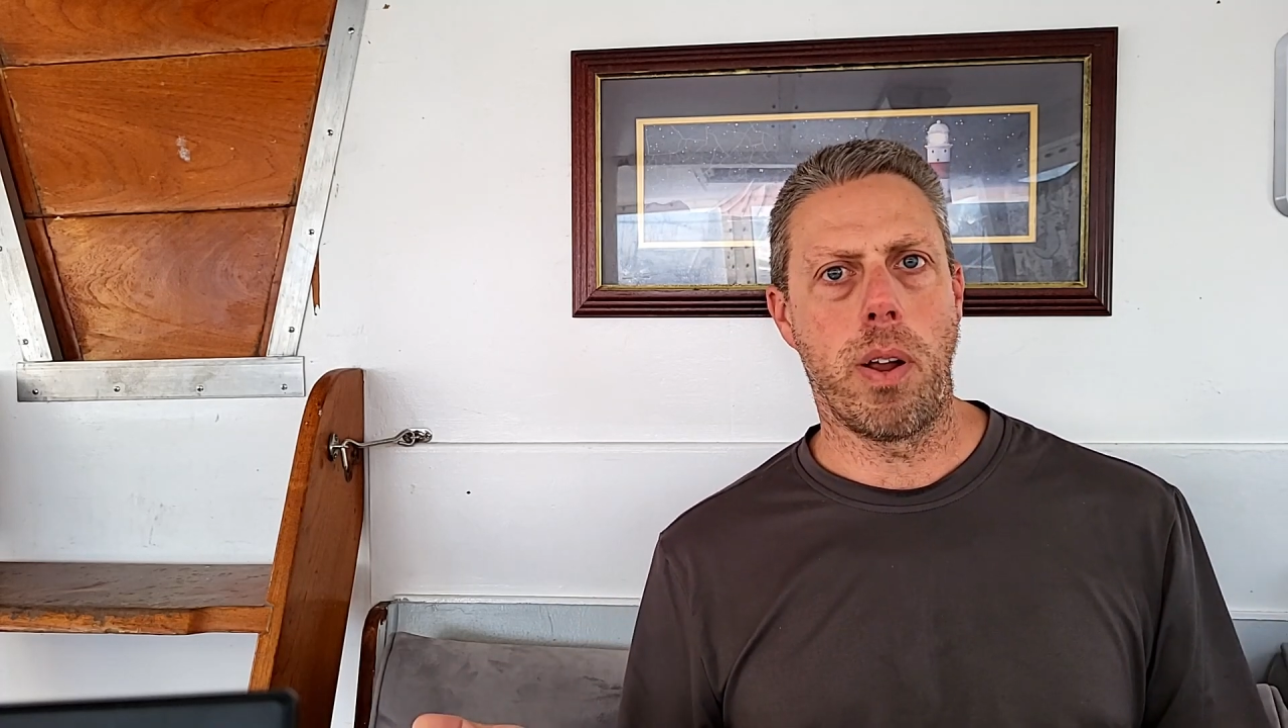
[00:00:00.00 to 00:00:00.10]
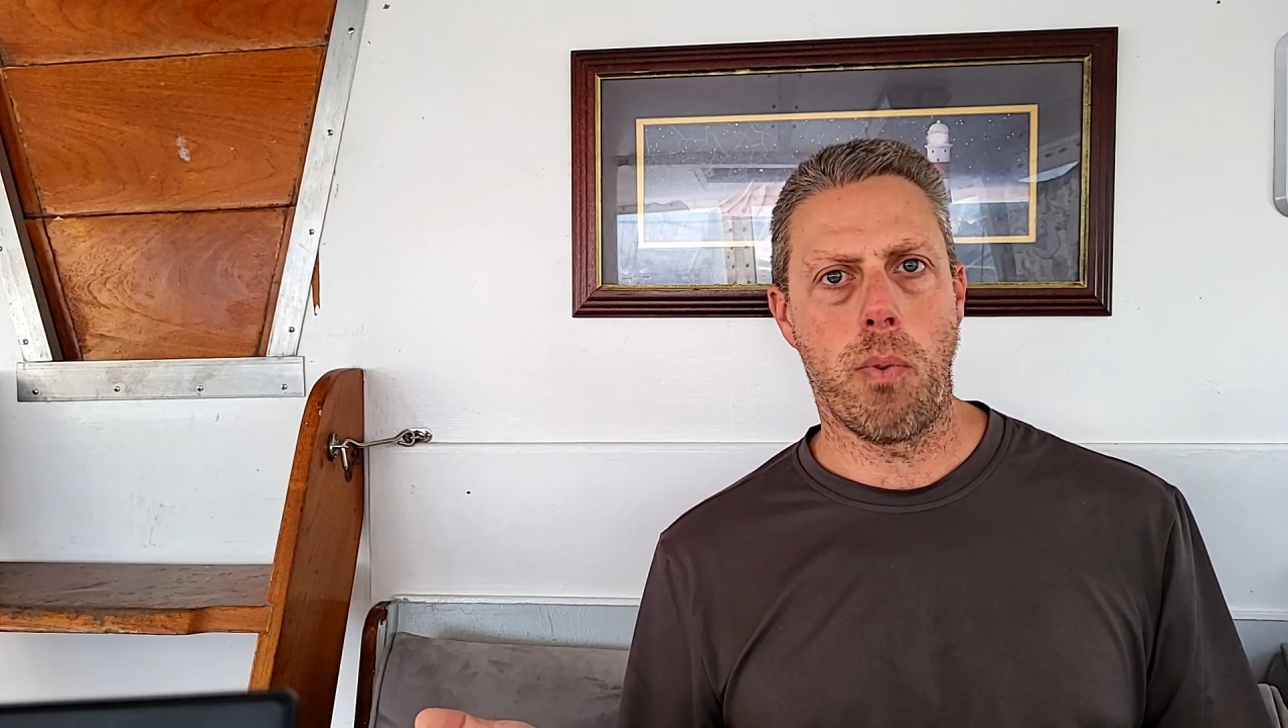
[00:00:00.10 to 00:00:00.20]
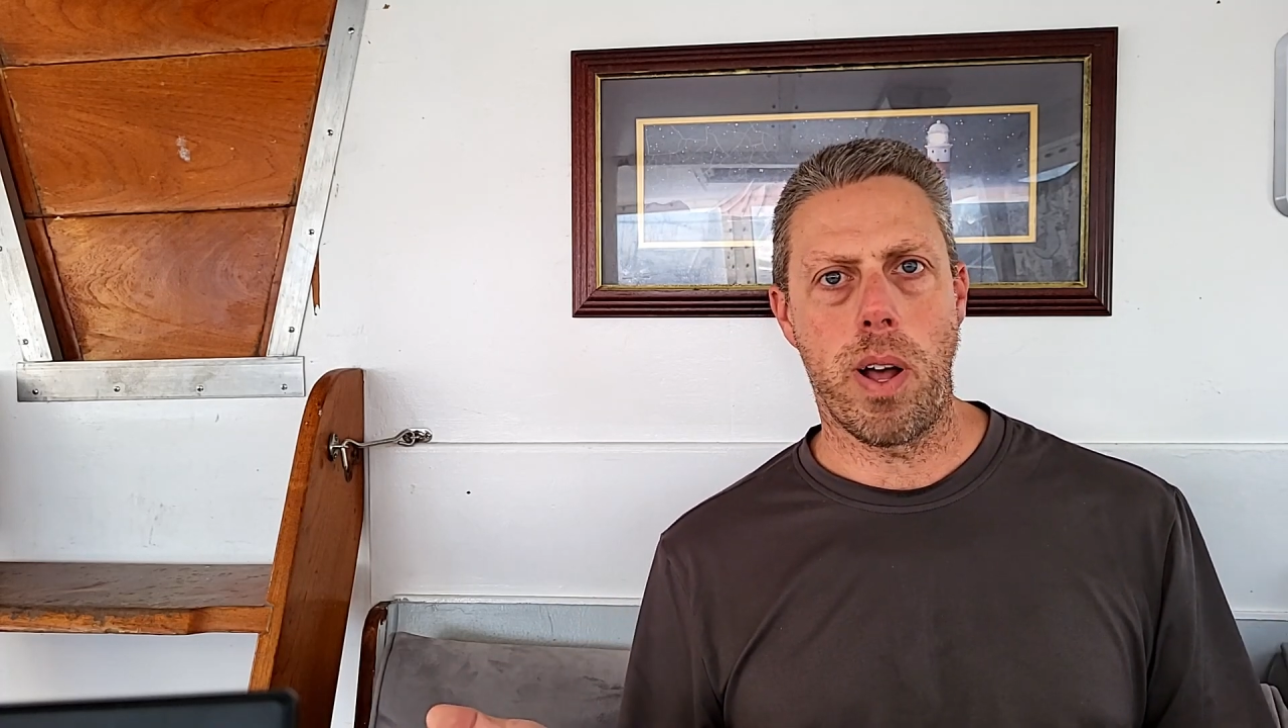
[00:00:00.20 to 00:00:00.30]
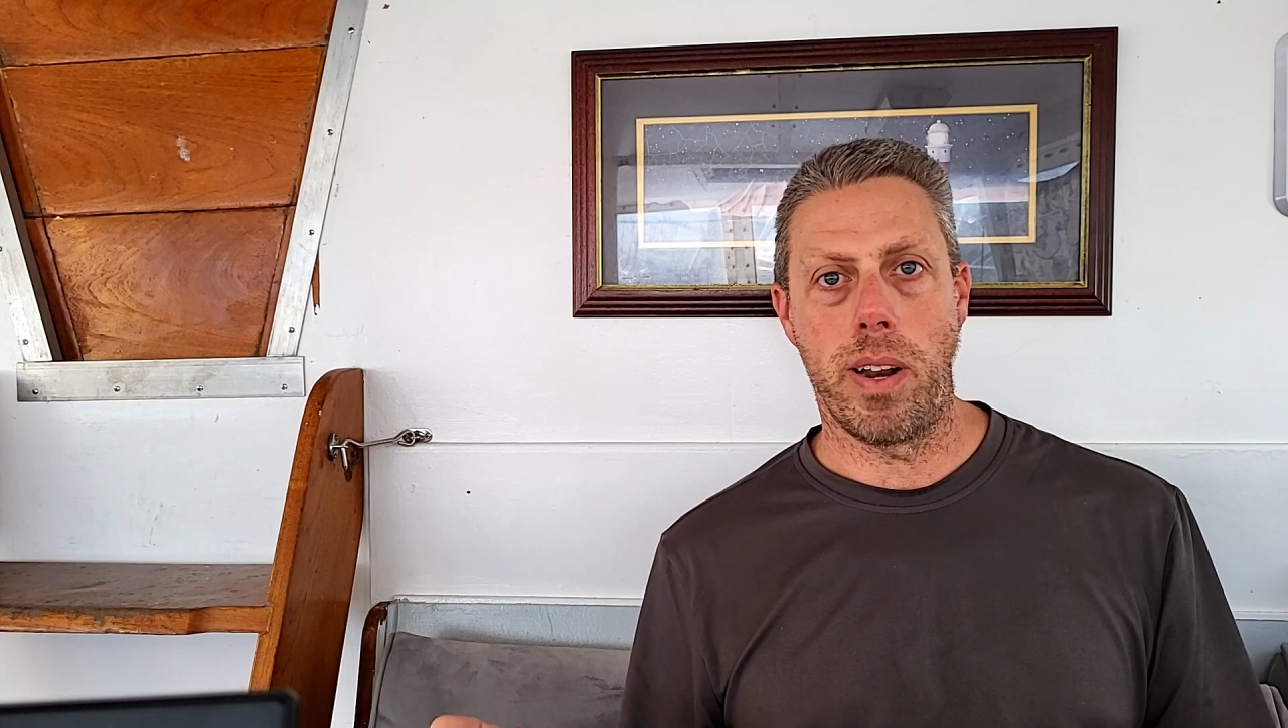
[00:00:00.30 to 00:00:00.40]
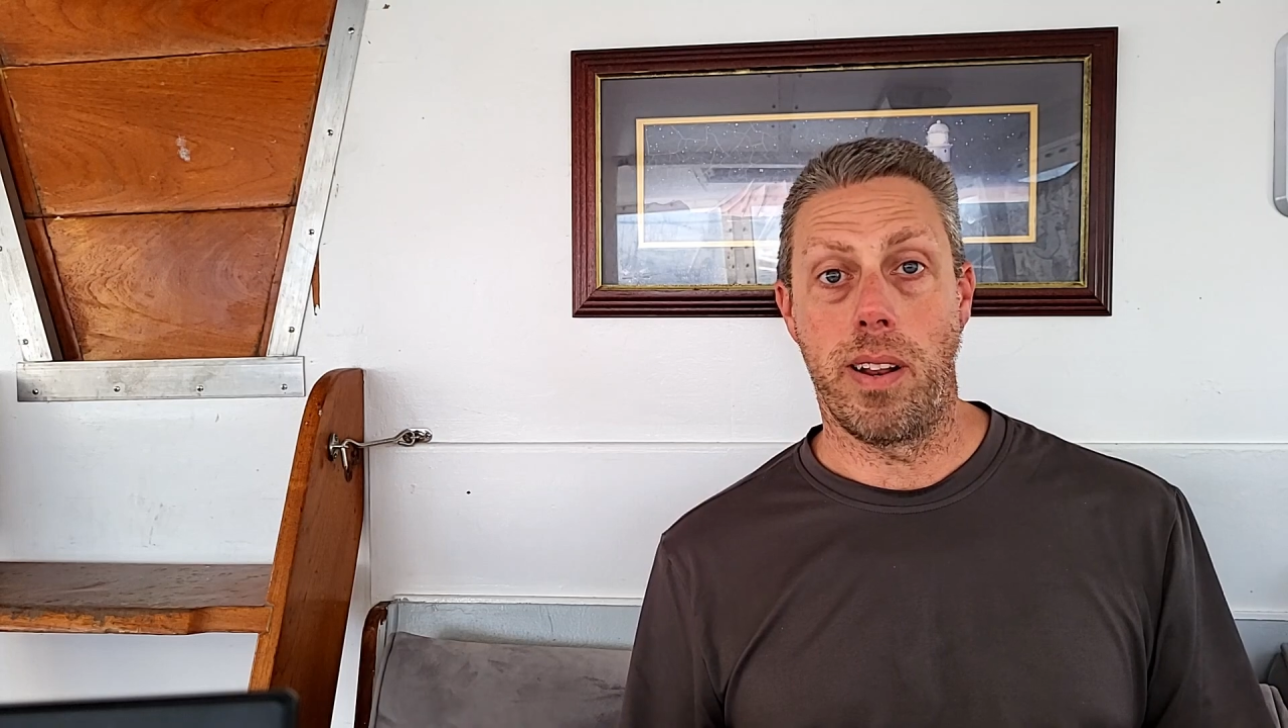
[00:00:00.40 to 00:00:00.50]
I
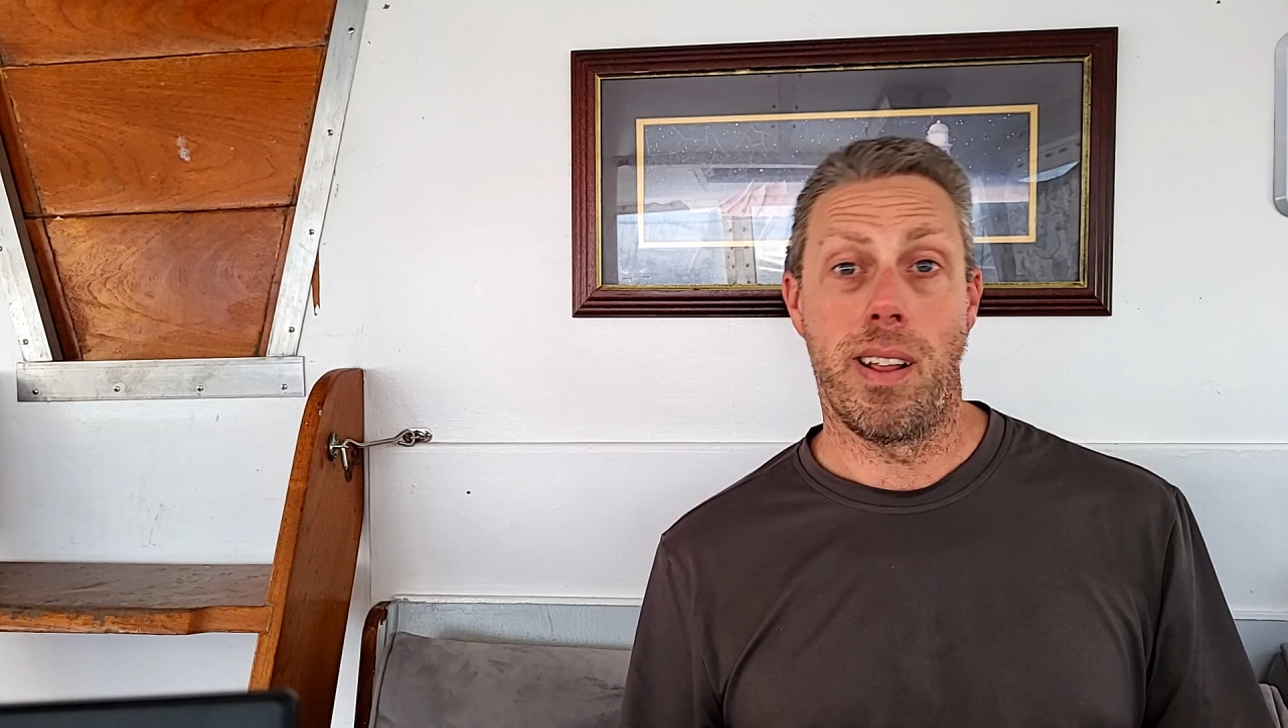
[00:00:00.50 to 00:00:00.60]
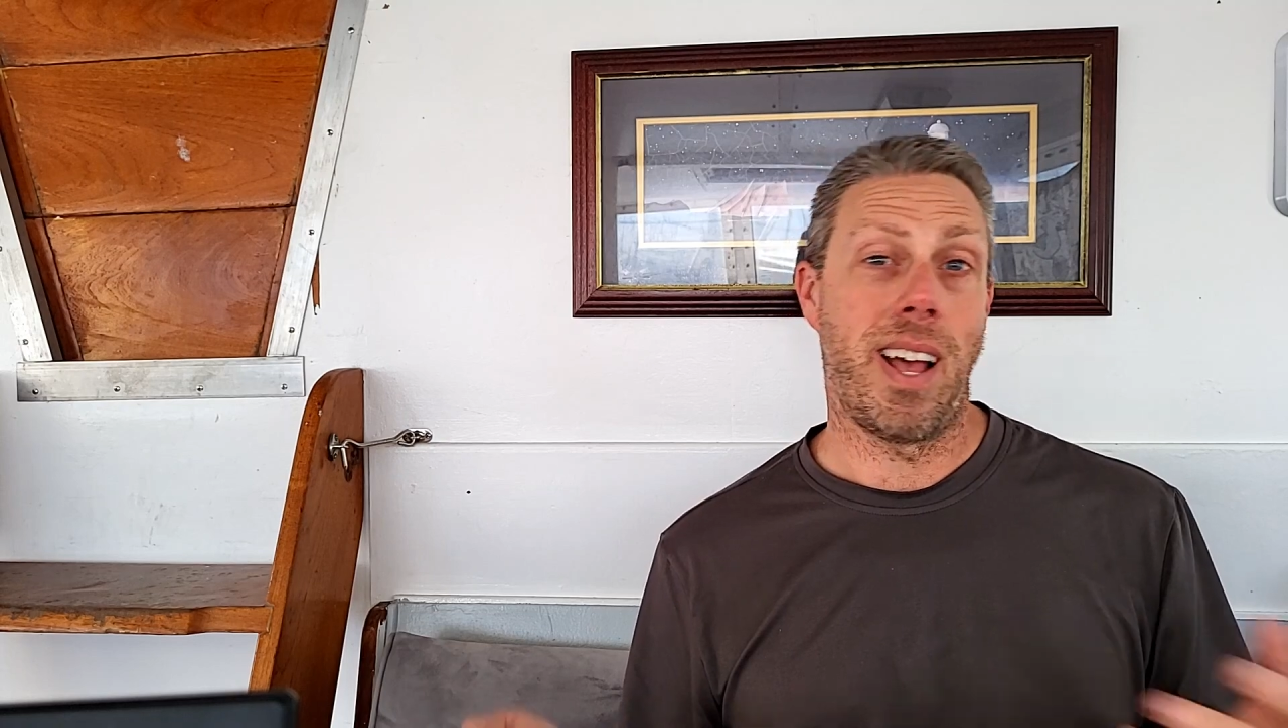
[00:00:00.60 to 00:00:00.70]
wanted.